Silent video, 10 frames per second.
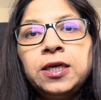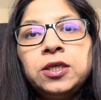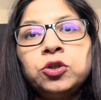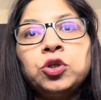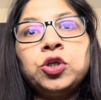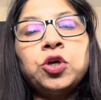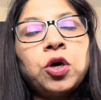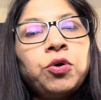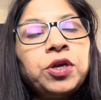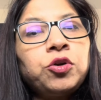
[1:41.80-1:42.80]
so you're
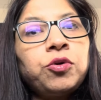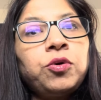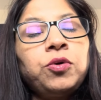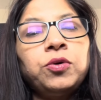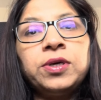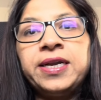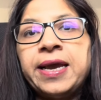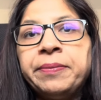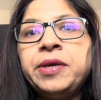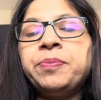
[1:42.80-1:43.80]
going to
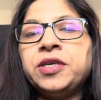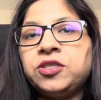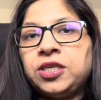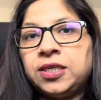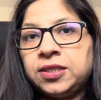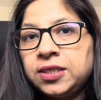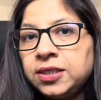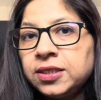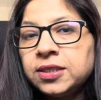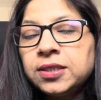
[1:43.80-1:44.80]
debit
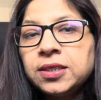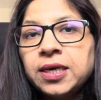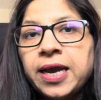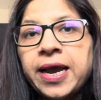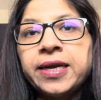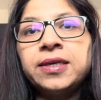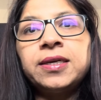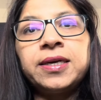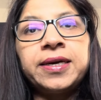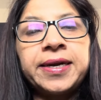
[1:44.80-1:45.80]
purchases and
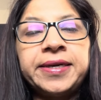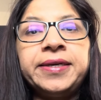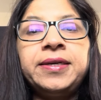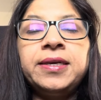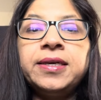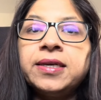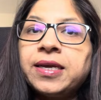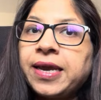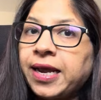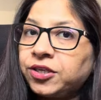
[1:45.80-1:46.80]
credit
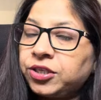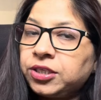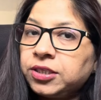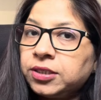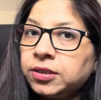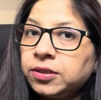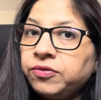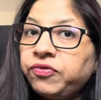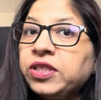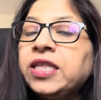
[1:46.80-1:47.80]
cash
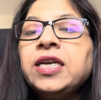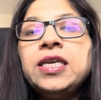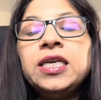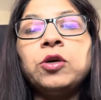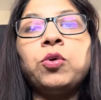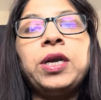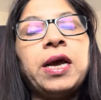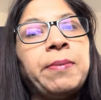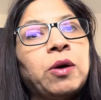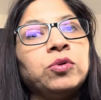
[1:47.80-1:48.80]
with the equal
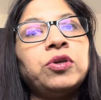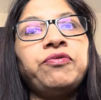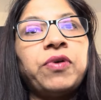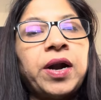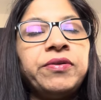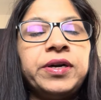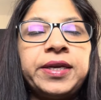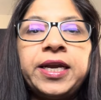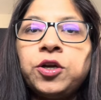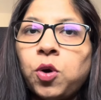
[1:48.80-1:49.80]
amount of
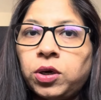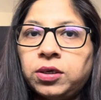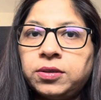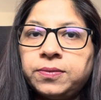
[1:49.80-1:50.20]
$100K.